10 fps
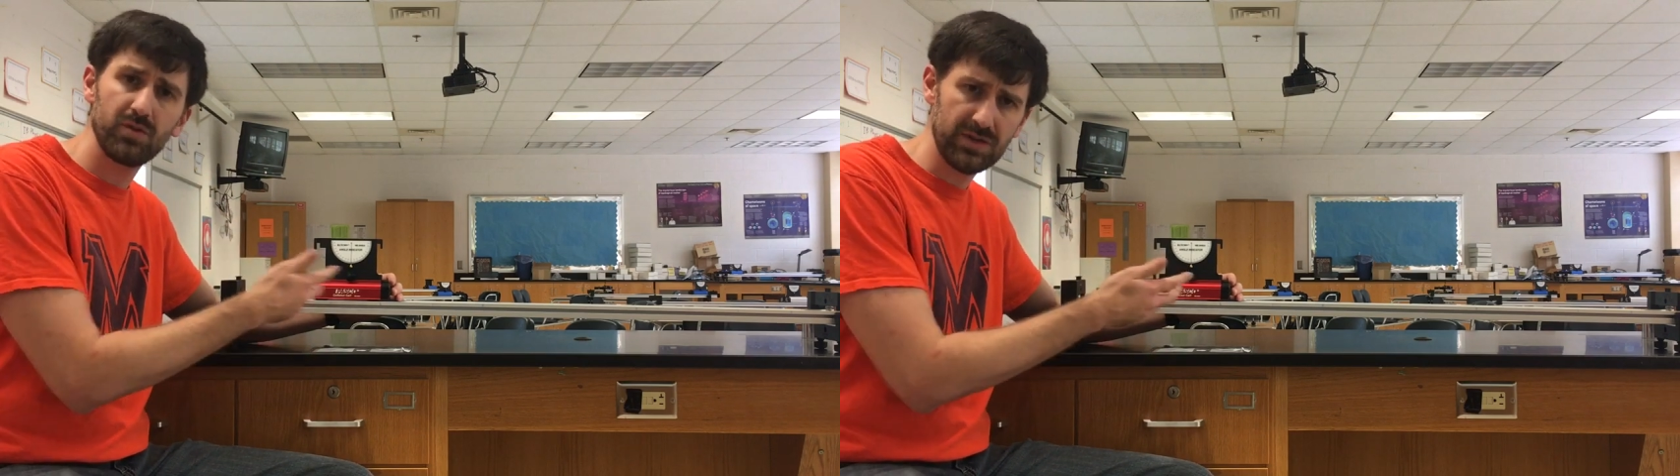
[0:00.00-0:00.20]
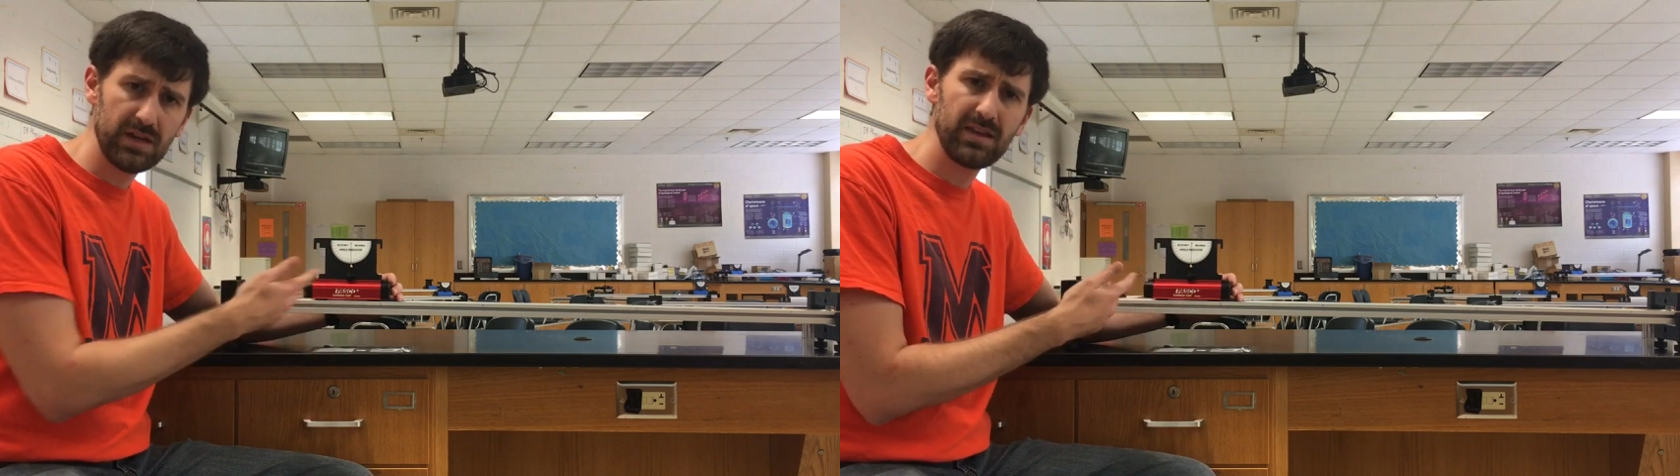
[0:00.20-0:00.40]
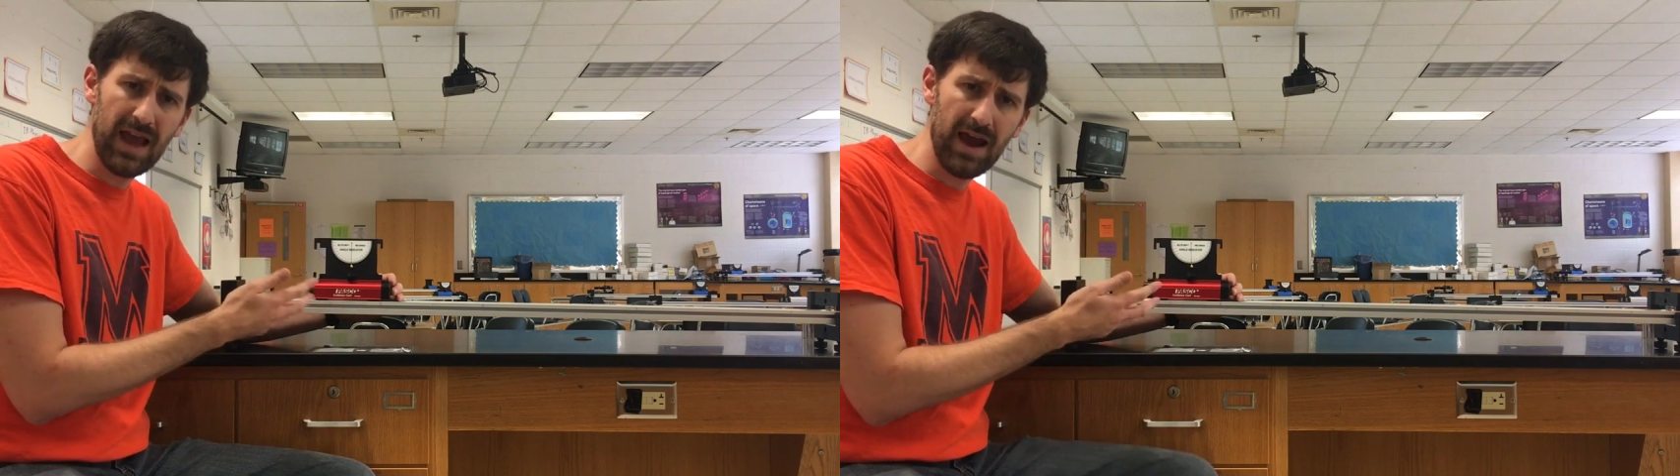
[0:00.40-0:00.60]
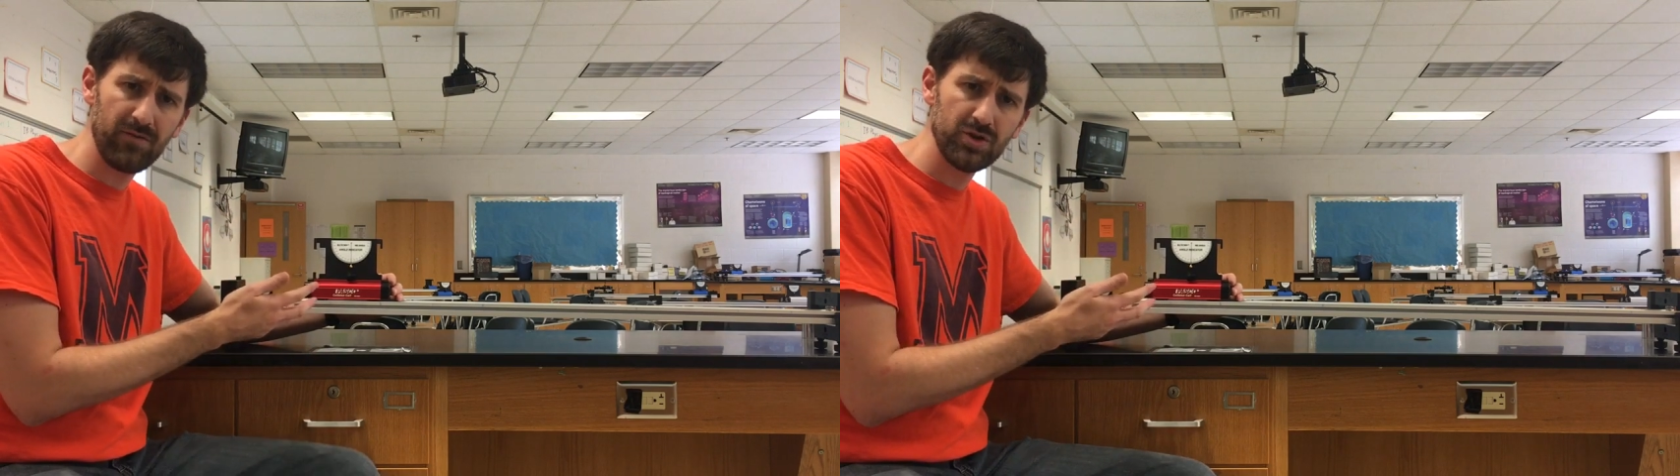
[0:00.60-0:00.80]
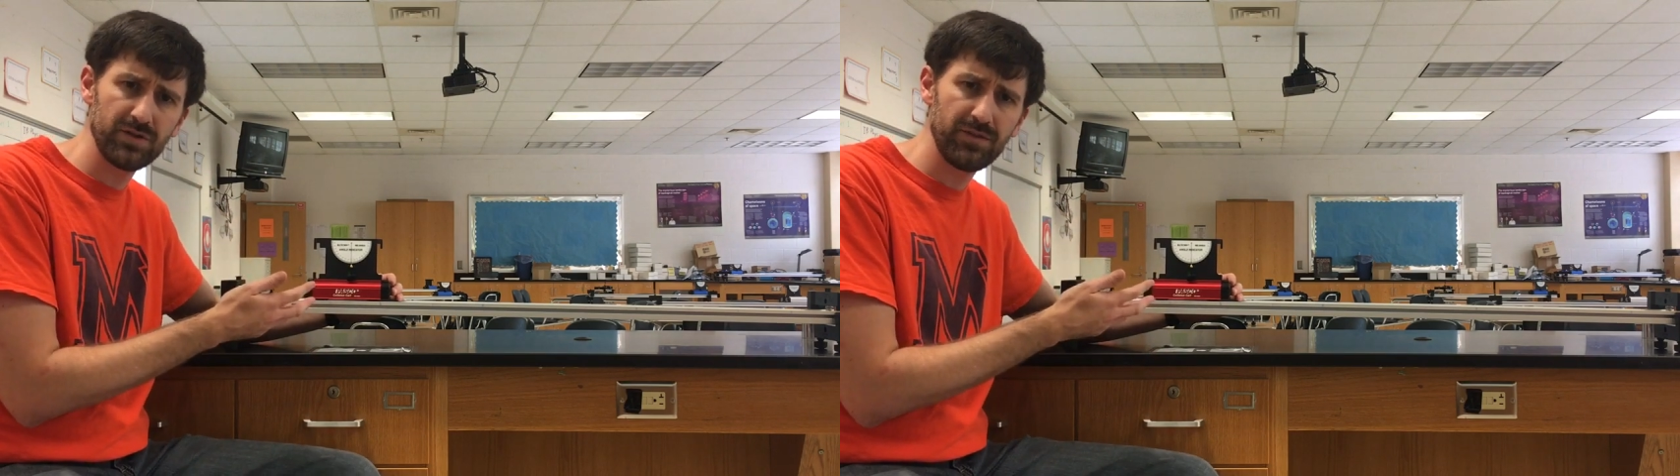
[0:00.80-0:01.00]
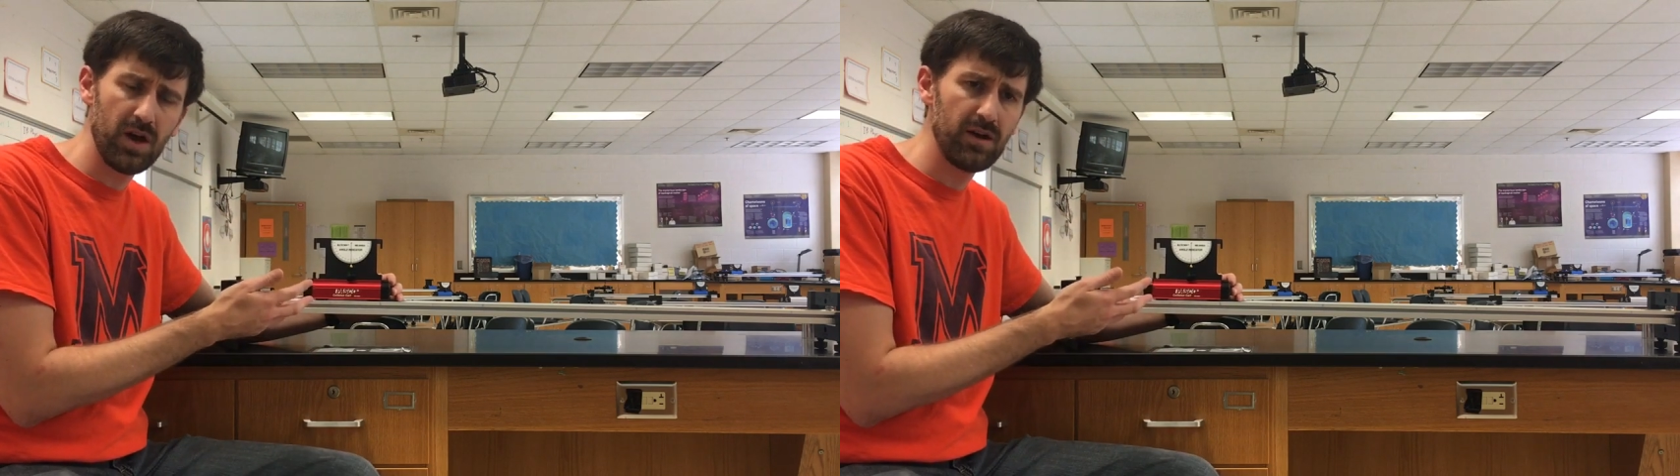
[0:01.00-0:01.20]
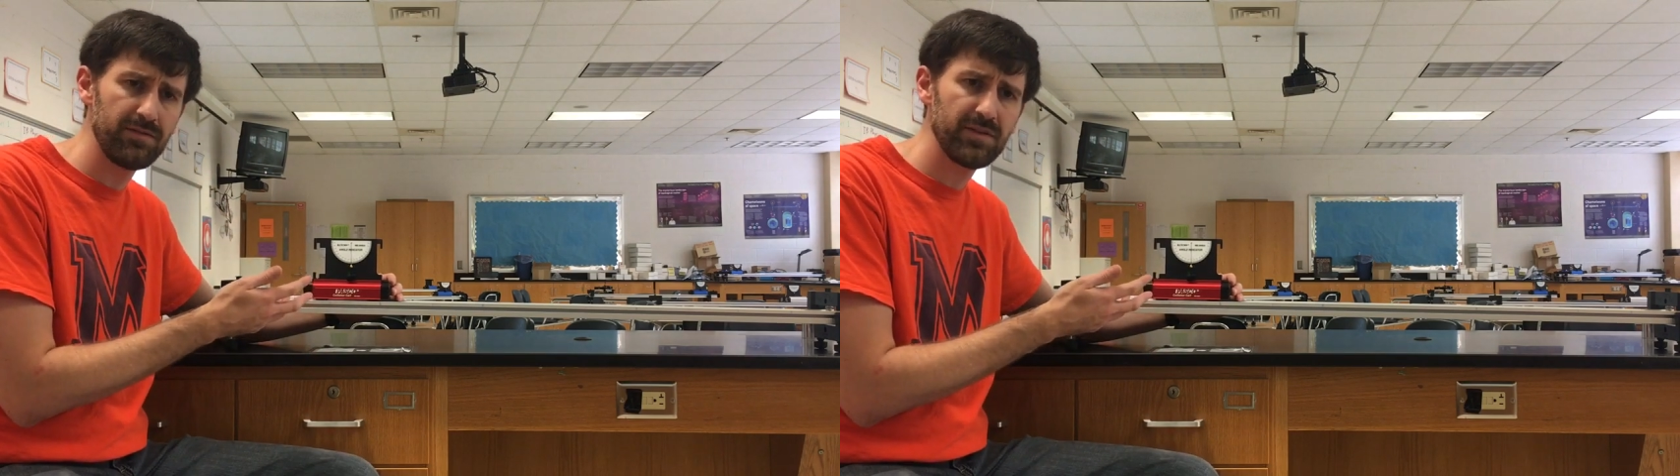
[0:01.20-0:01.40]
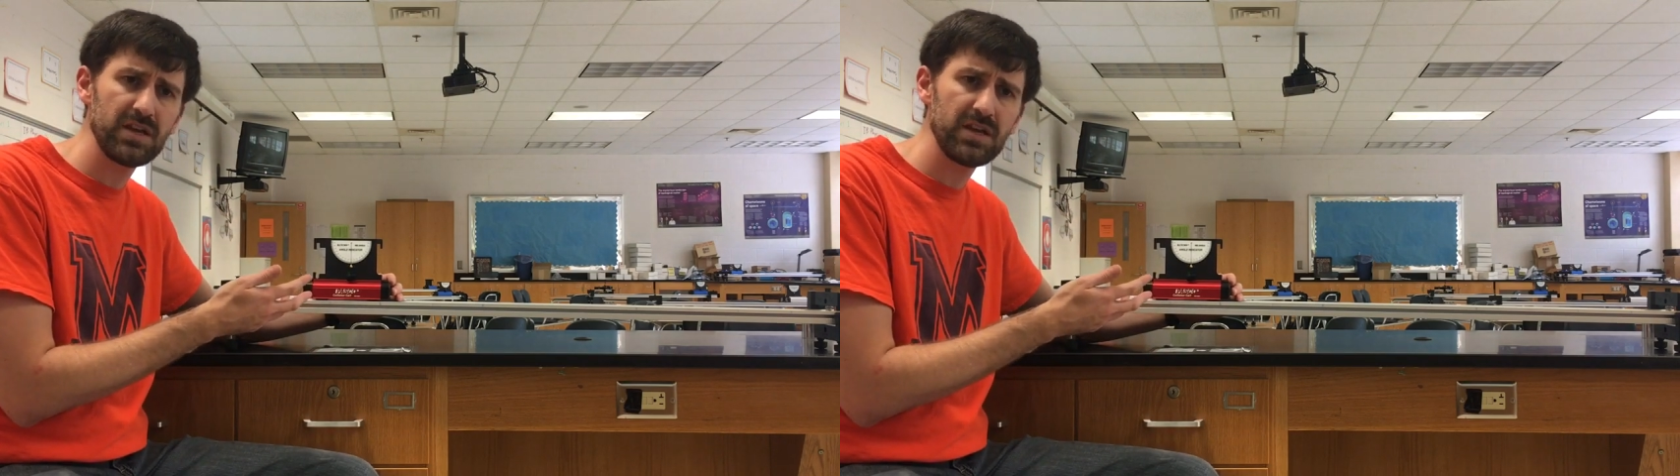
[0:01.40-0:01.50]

You'll take the average of